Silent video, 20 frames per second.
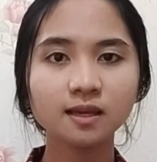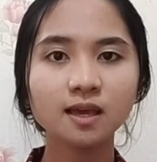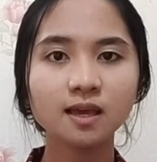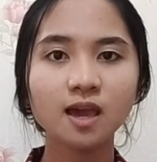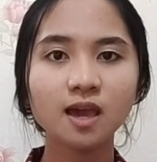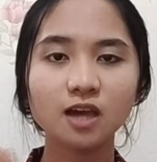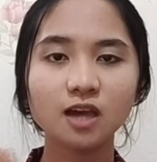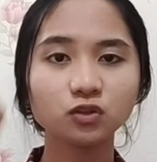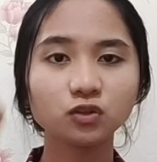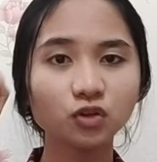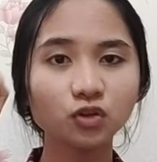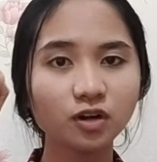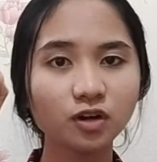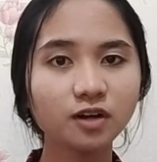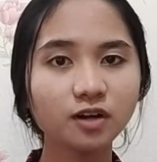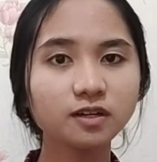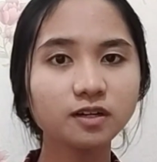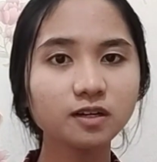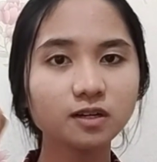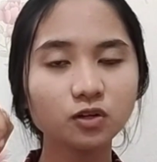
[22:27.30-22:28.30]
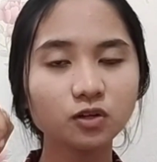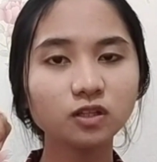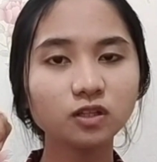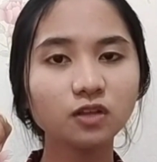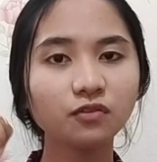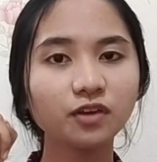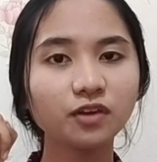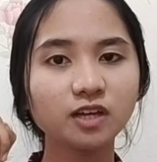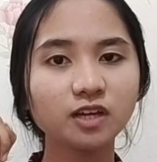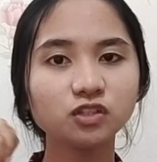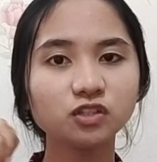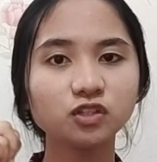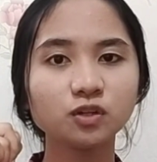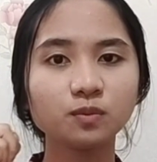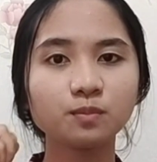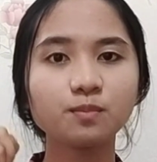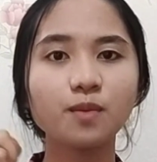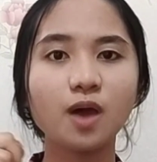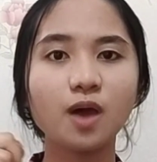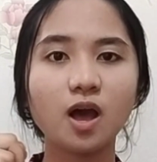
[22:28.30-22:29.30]
and turn on the
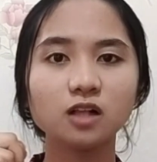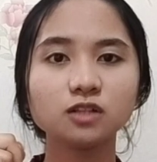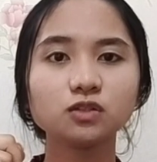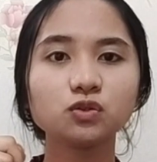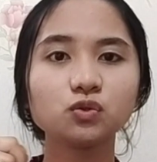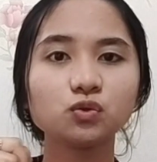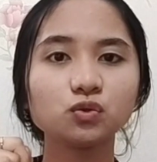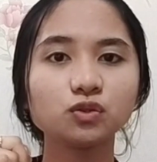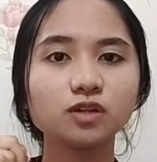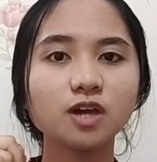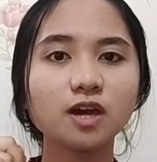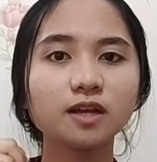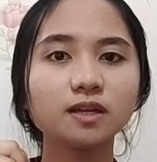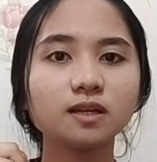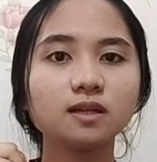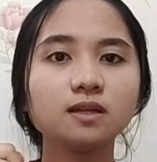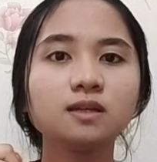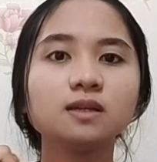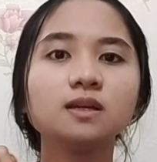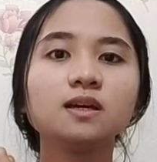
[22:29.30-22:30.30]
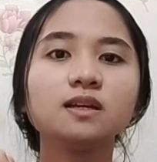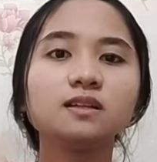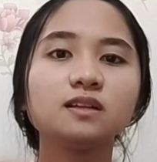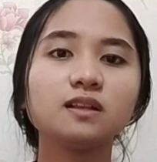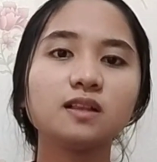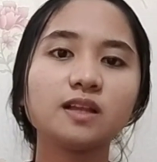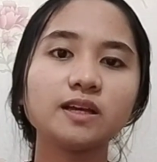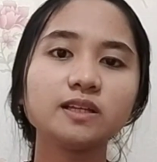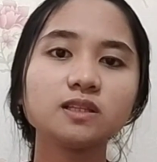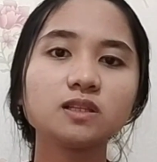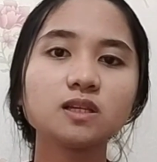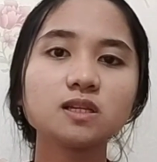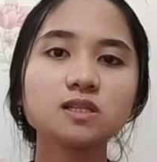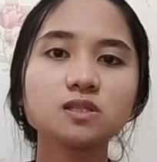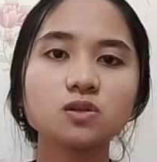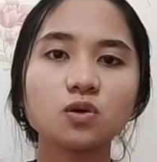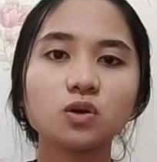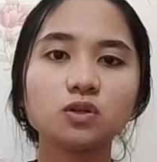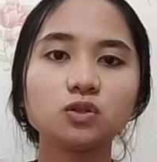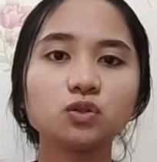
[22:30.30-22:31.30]
notification bell to get the
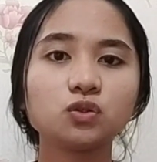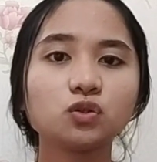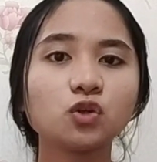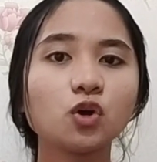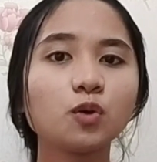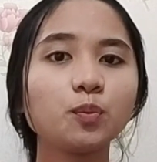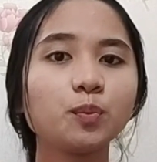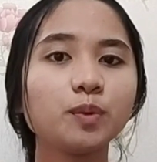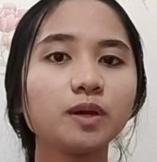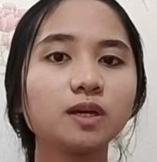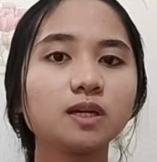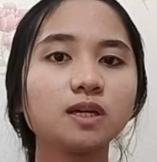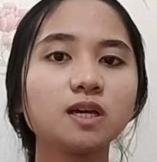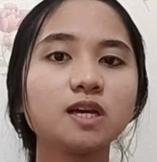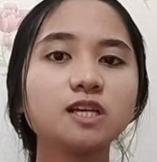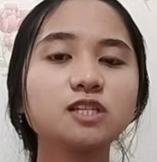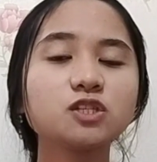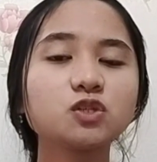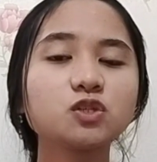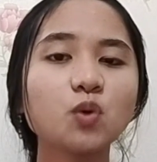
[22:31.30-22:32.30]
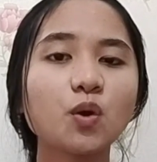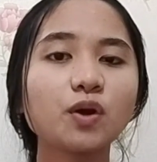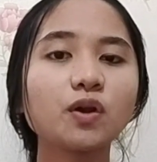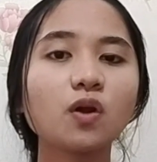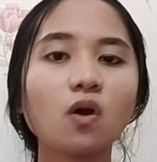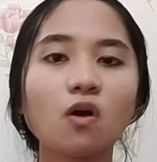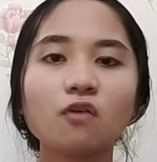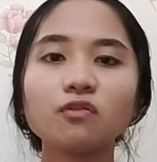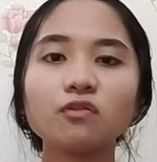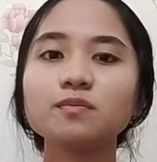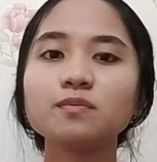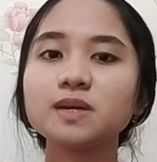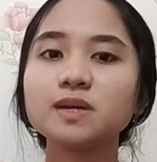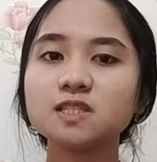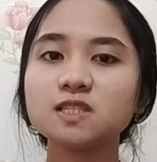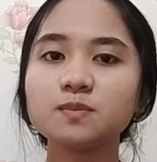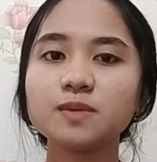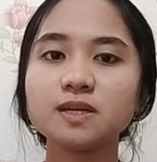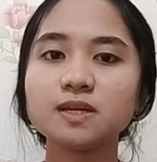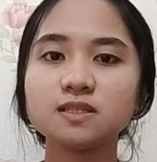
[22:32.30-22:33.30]
latest on topic history of
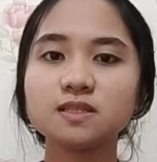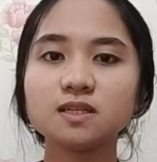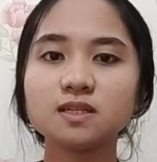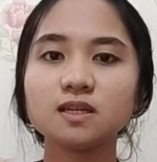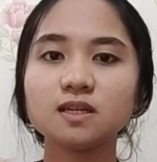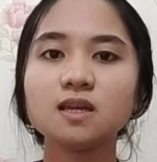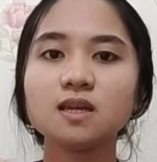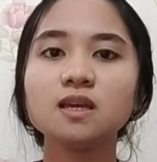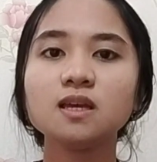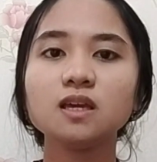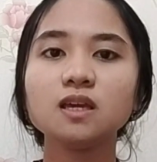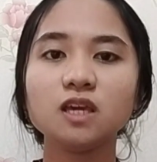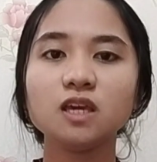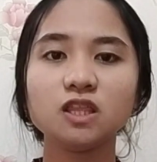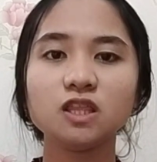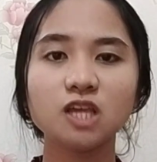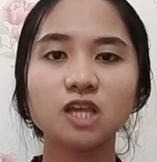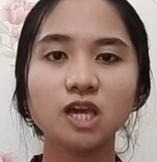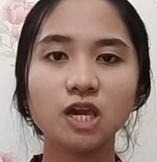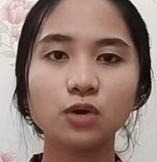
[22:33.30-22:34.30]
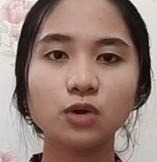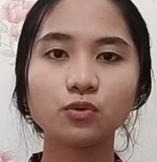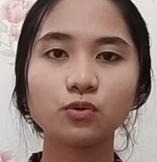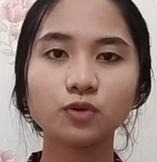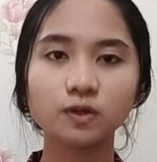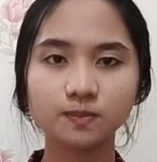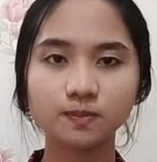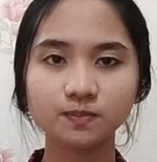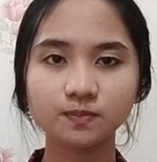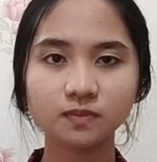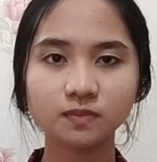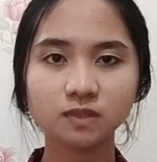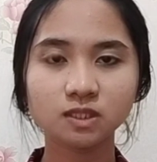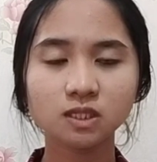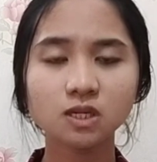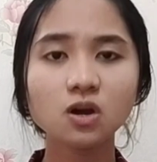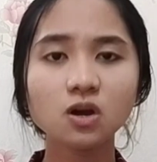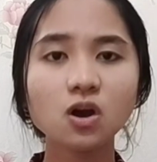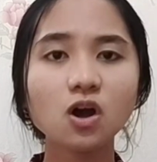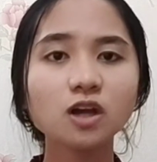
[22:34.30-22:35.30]
mathematics in Europe.
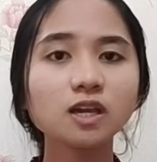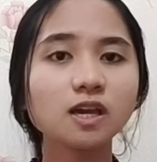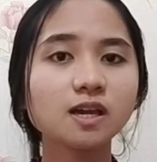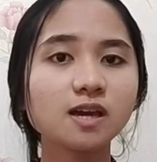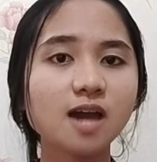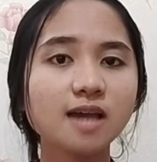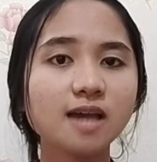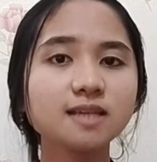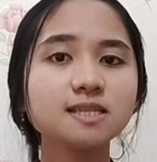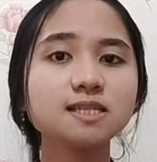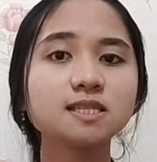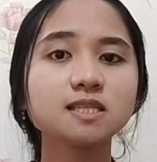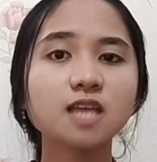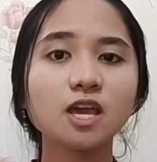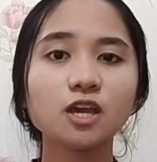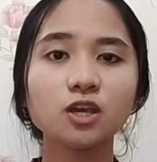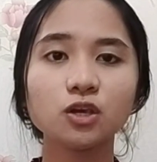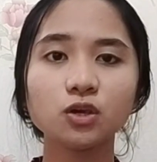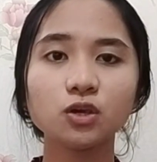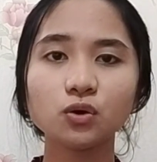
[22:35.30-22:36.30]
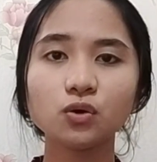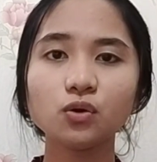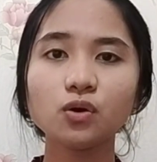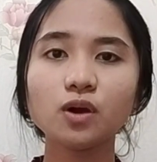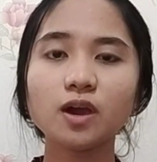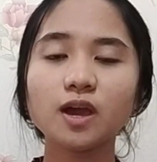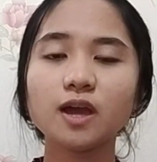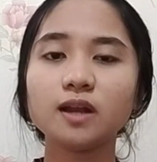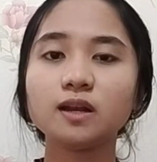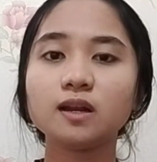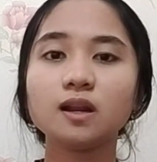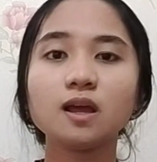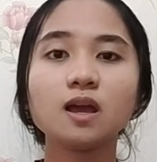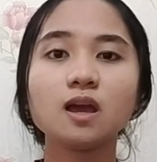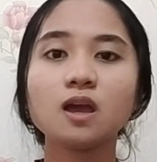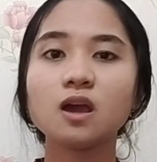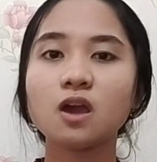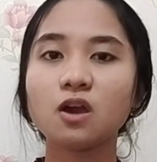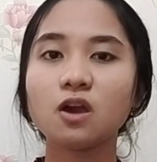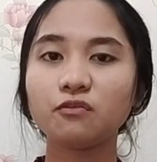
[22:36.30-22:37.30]
Okay guys, thank you and
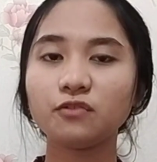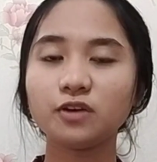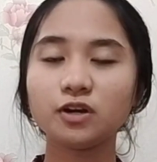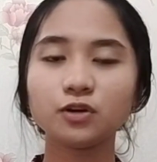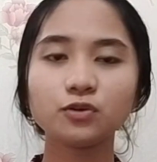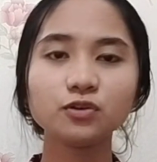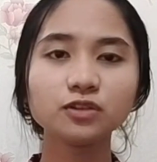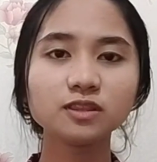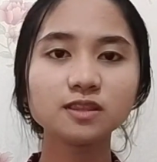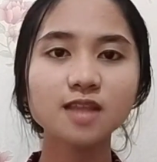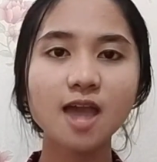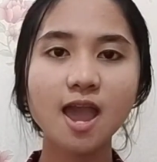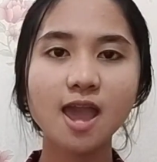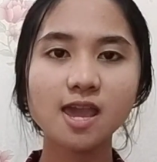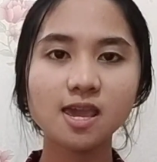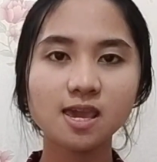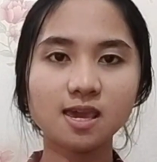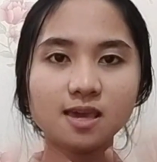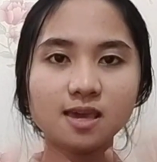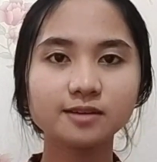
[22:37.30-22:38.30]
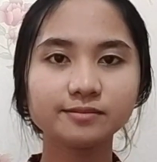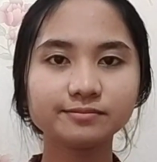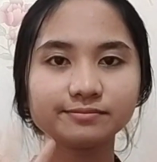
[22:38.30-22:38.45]
have a good day.